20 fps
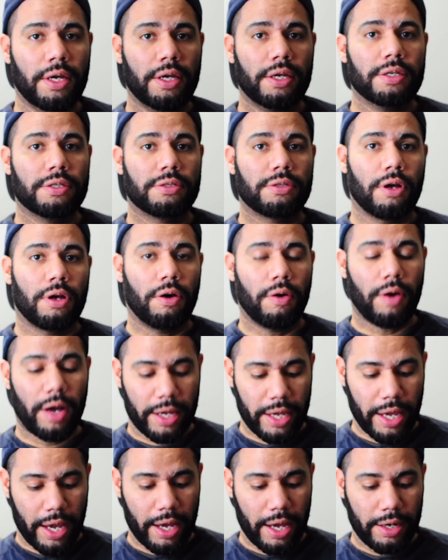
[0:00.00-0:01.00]
So
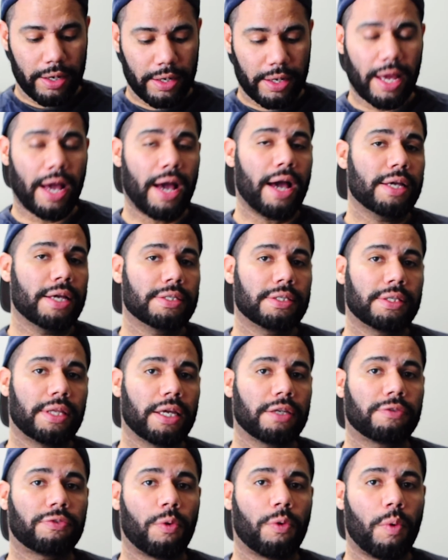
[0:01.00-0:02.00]
again, guys,
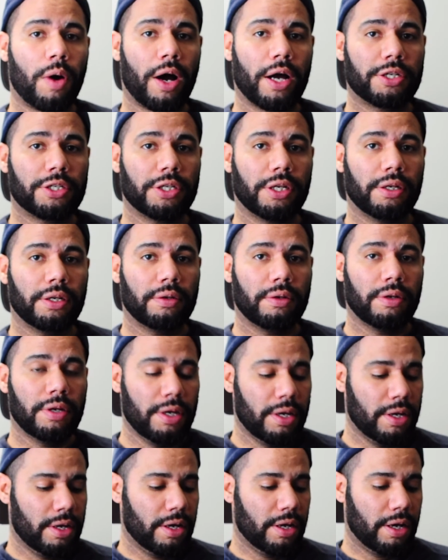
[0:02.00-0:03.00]
thanks for watching.
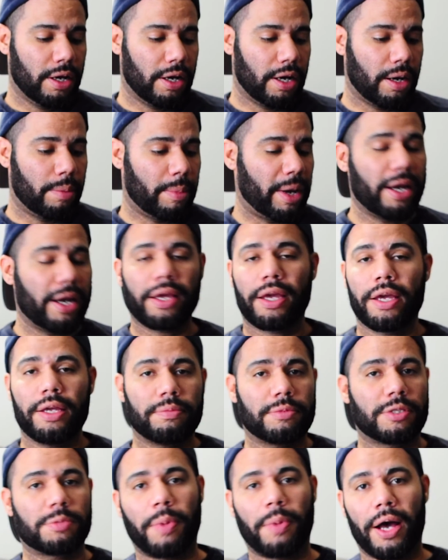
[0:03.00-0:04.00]
I didn't
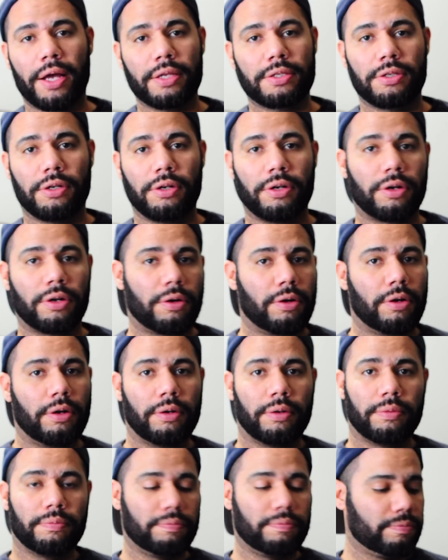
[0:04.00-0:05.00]
get sponsored
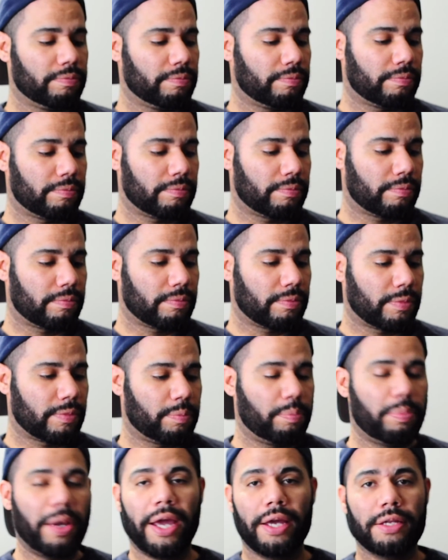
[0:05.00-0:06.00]
or
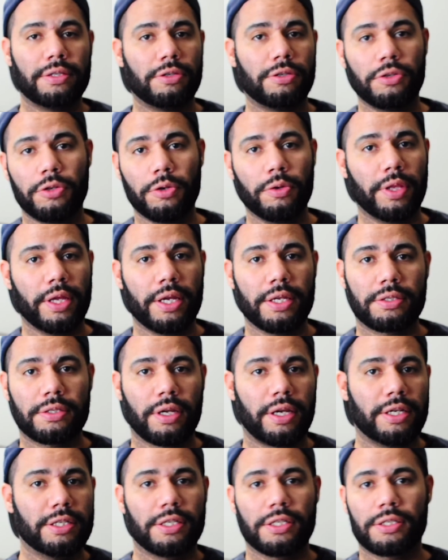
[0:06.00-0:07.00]
paid to do this.
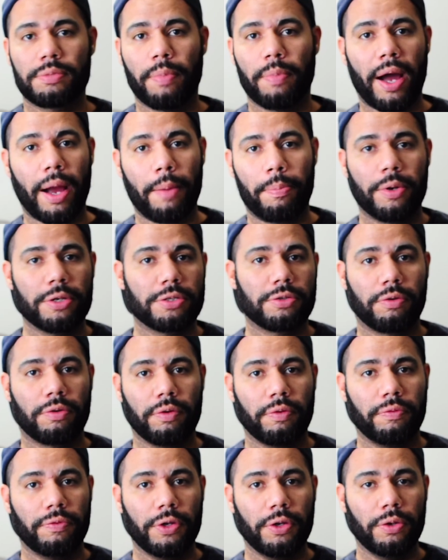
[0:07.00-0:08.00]
It's just my personal
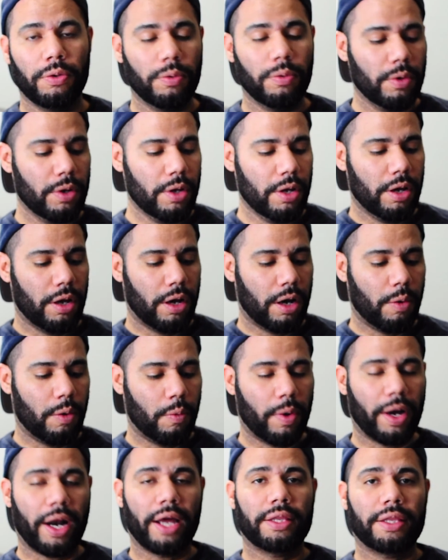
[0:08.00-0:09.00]
review on
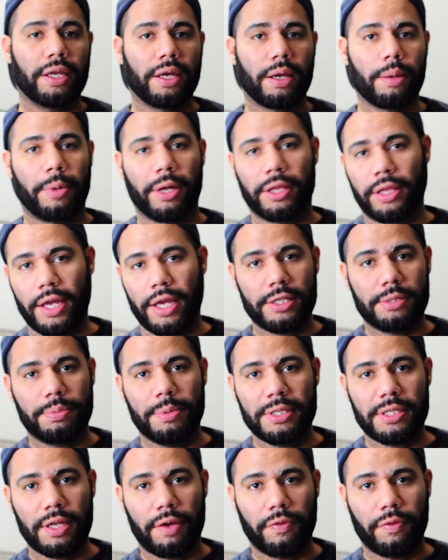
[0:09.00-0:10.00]
what I think about the
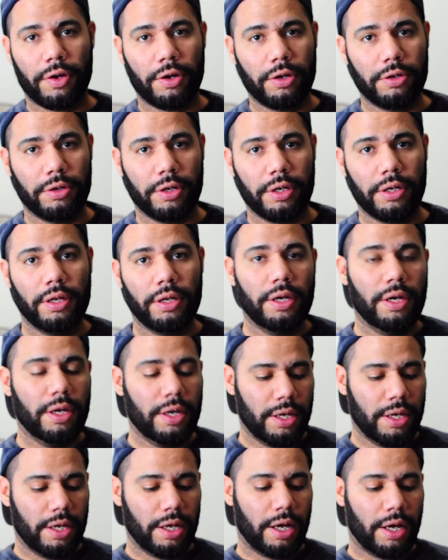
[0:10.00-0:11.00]
SB700.
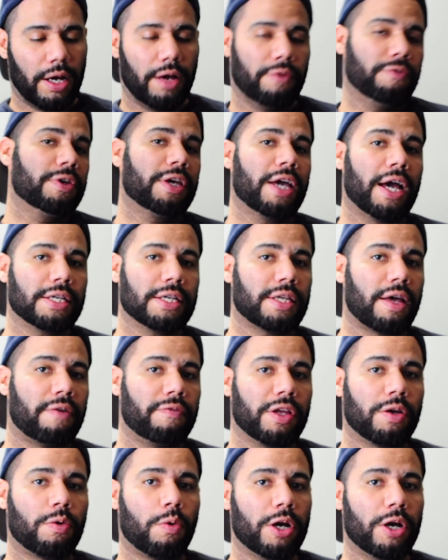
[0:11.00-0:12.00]
If you guys have
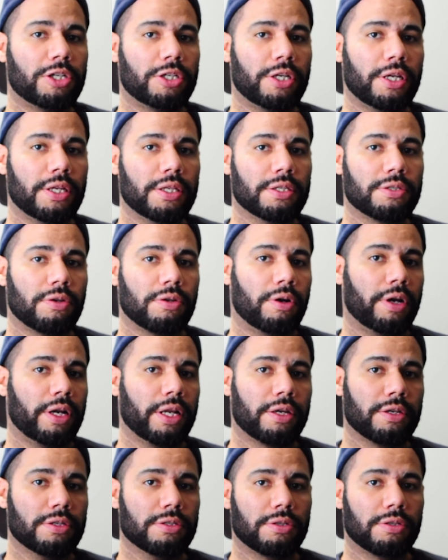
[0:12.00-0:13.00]
any questions or any
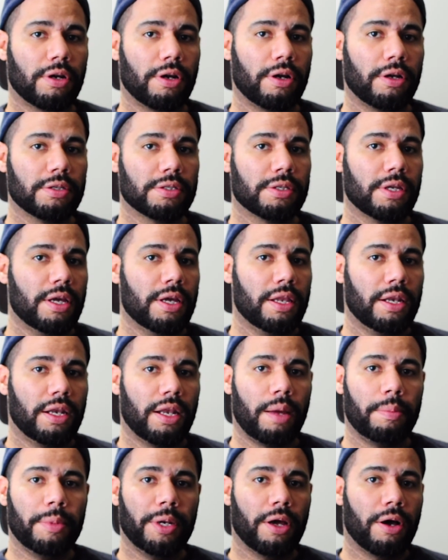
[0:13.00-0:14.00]
concerns,
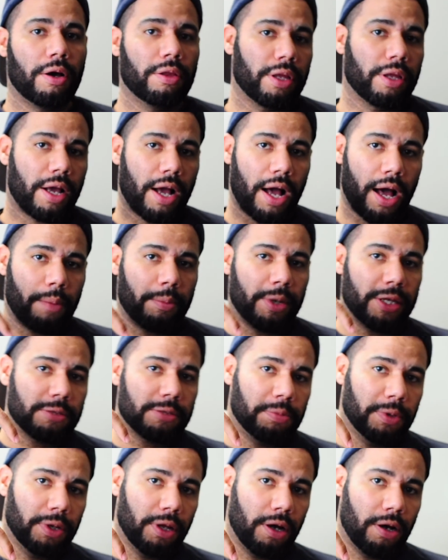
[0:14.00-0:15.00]
let me know in the comments
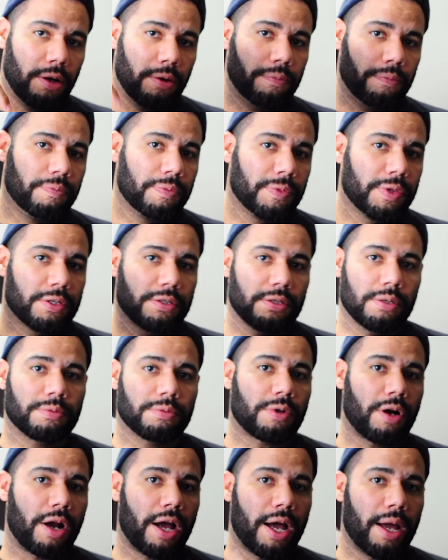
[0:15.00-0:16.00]
below.
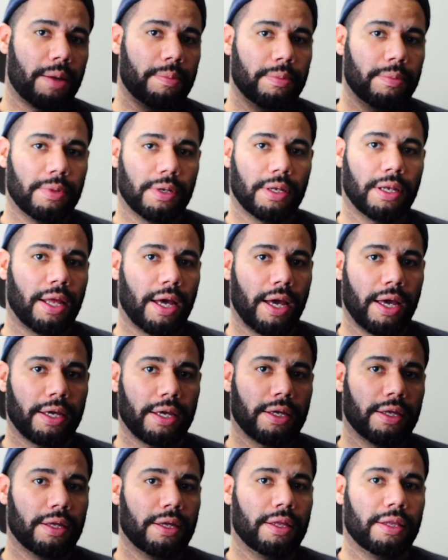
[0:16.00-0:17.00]
Subscribe,
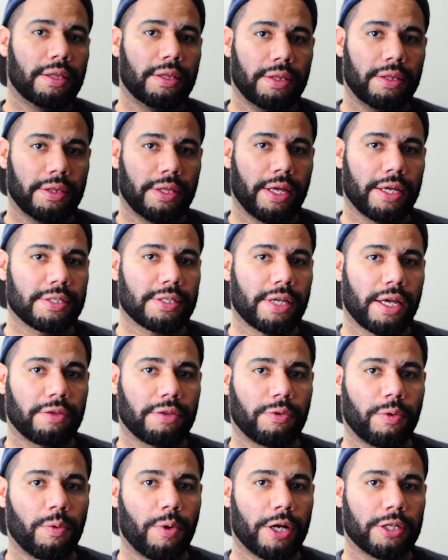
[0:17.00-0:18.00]
like, and thanks guys
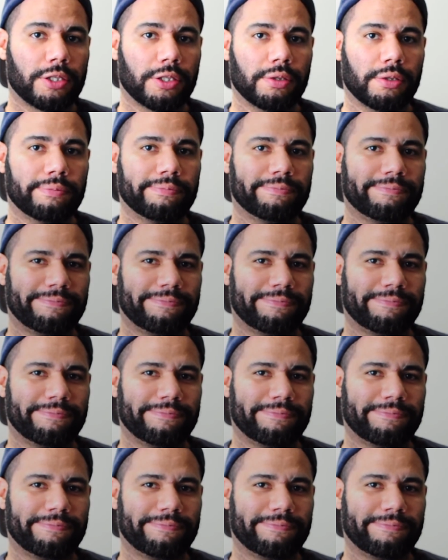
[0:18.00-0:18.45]
for watching.